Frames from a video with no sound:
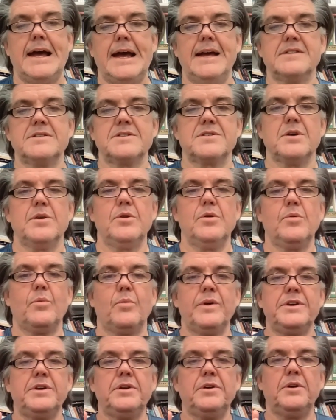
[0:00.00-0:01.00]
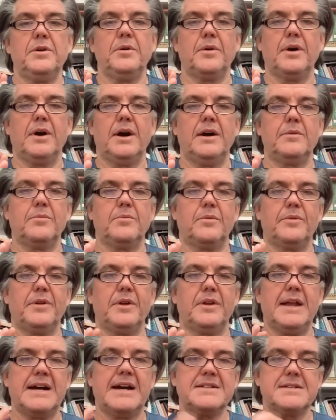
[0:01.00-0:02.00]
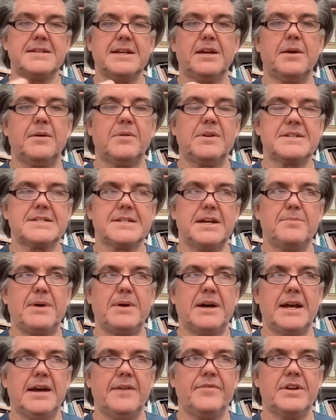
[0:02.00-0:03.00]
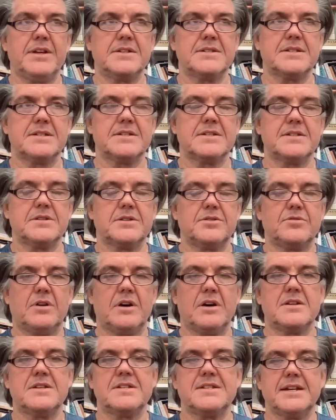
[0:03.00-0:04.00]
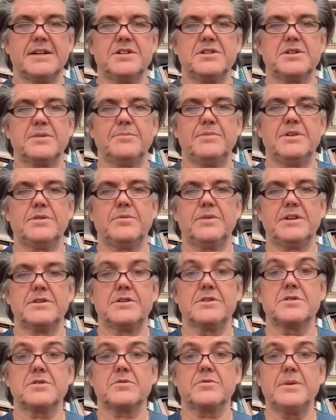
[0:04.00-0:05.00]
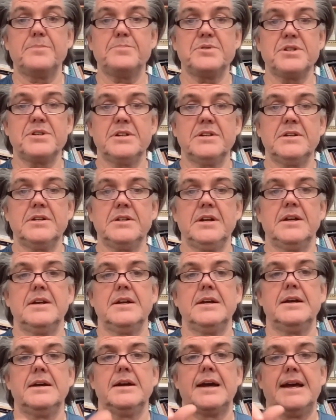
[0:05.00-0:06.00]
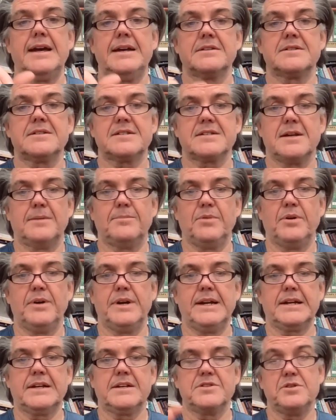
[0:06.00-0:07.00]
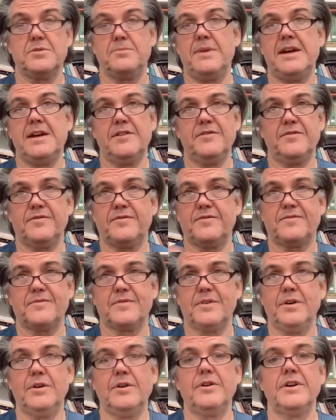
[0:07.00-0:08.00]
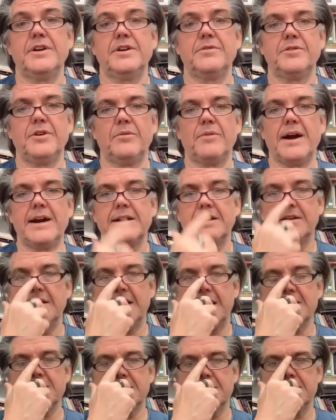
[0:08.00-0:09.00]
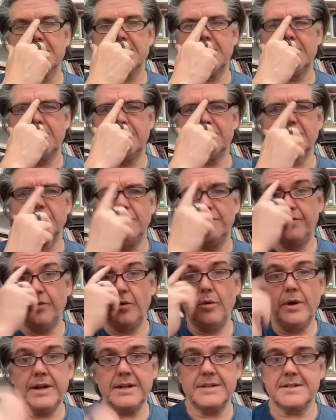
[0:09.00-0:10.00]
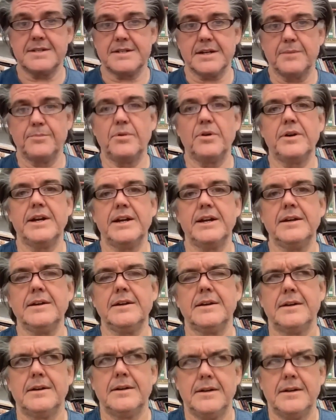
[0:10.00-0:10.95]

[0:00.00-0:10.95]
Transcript: And so the last thing I want to say about evidence is to draw a distinction between description and summary, because you may have heard in your writing classes that you're to avoid summary,